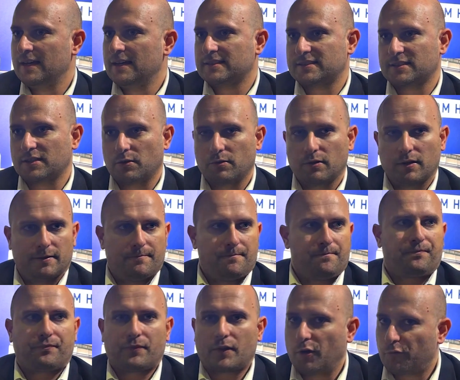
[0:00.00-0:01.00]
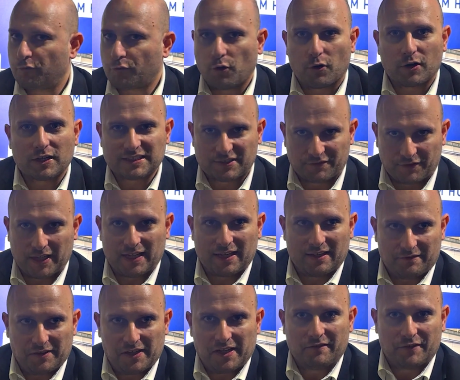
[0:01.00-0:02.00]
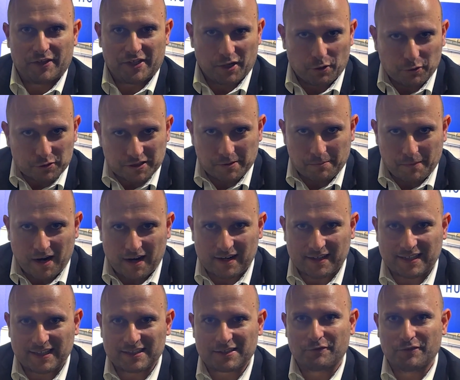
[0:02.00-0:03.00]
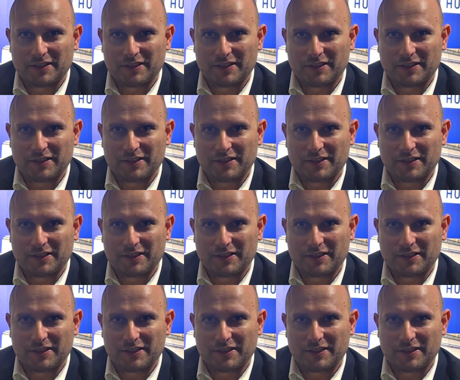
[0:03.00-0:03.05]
So of course we know the market,